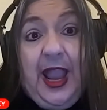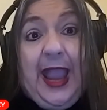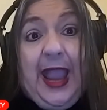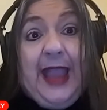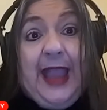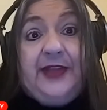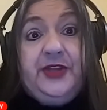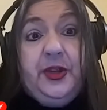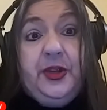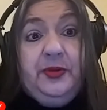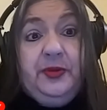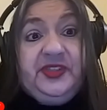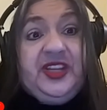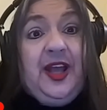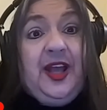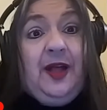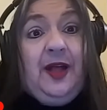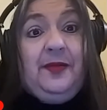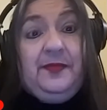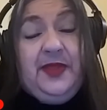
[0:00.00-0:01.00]
And you
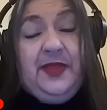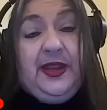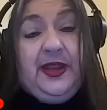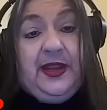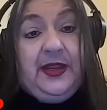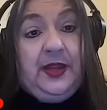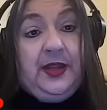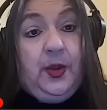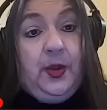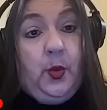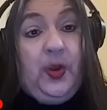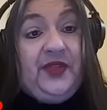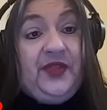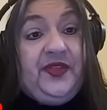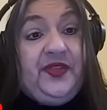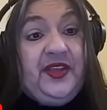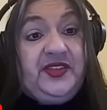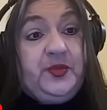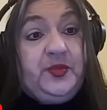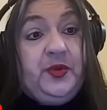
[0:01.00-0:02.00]
tell me where
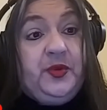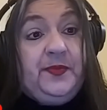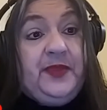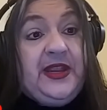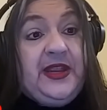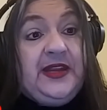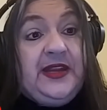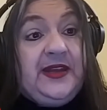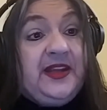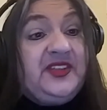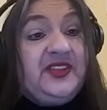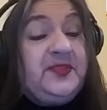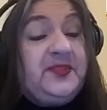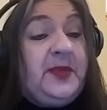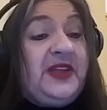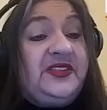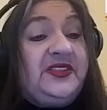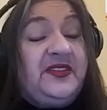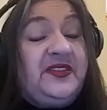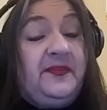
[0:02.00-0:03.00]
this would be an
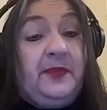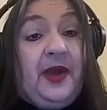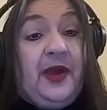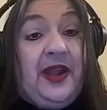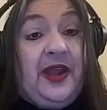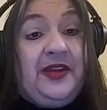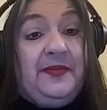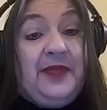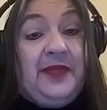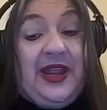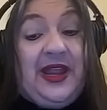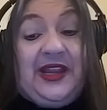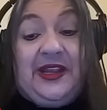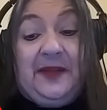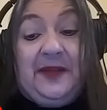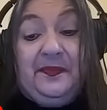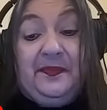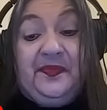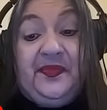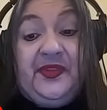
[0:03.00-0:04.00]
expensive pie to
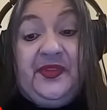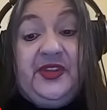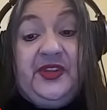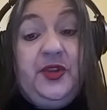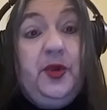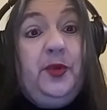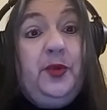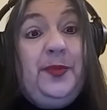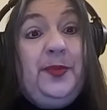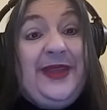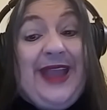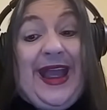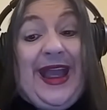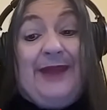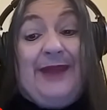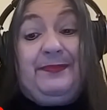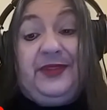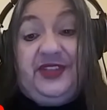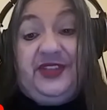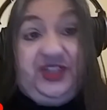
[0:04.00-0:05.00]
make. You'll be
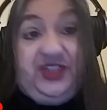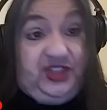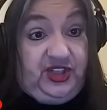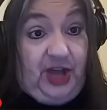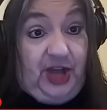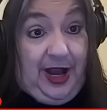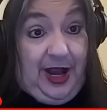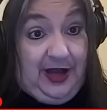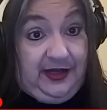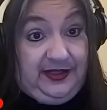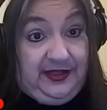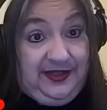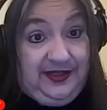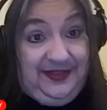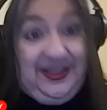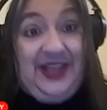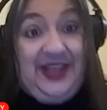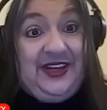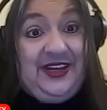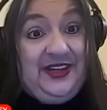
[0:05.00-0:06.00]
happily shocked
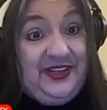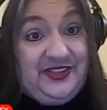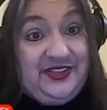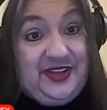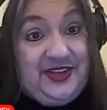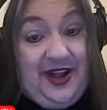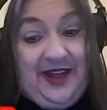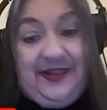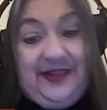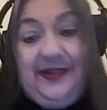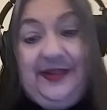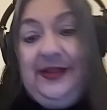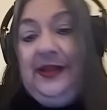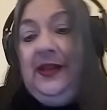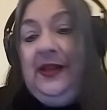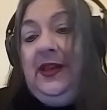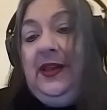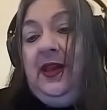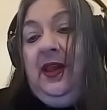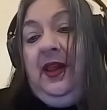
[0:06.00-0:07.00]
that it is not.
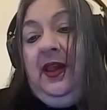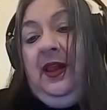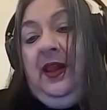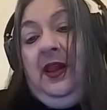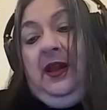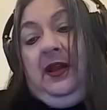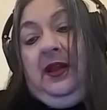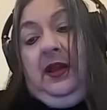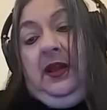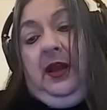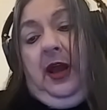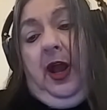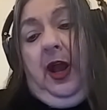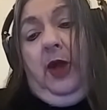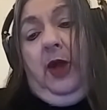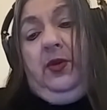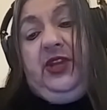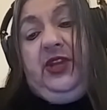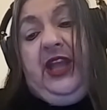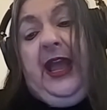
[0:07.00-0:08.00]

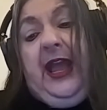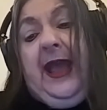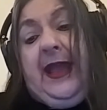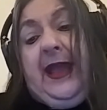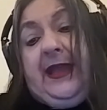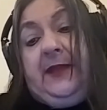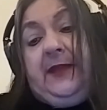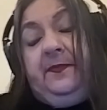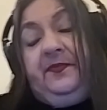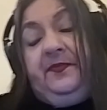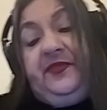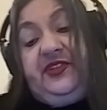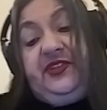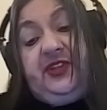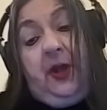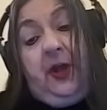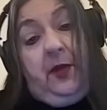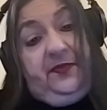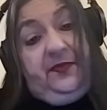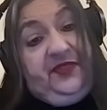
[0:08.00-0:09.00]
Okay,
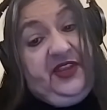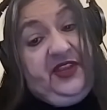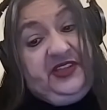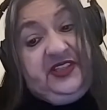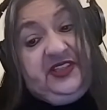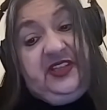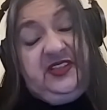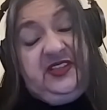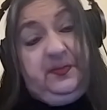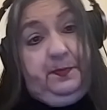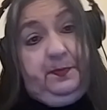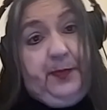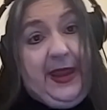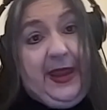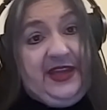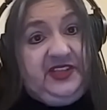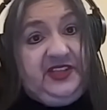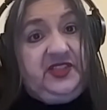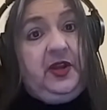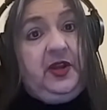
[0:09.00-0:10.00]
so this is
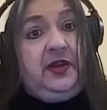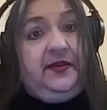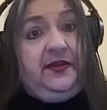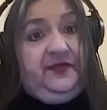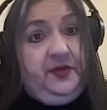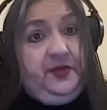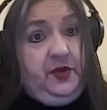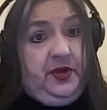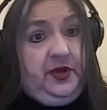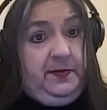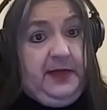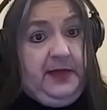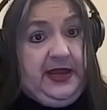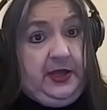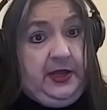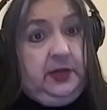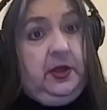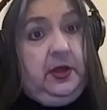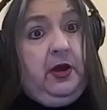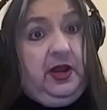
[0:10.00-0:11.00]
based on if you're going to
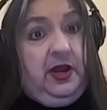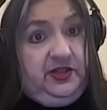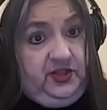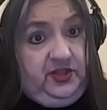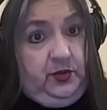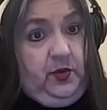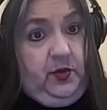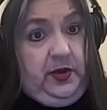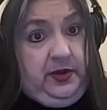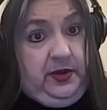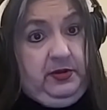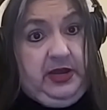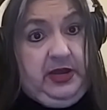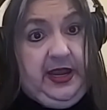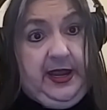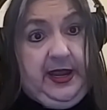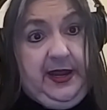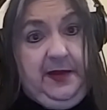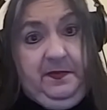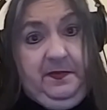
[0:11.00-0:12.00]
make a larger one,
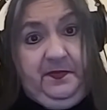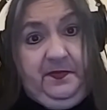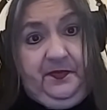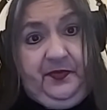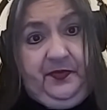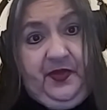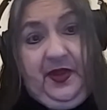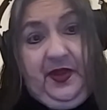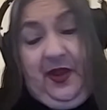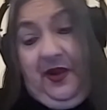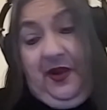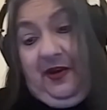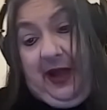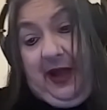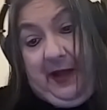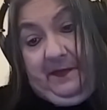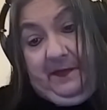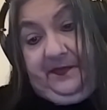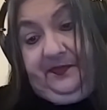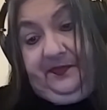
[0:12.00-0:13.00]
okay? All right.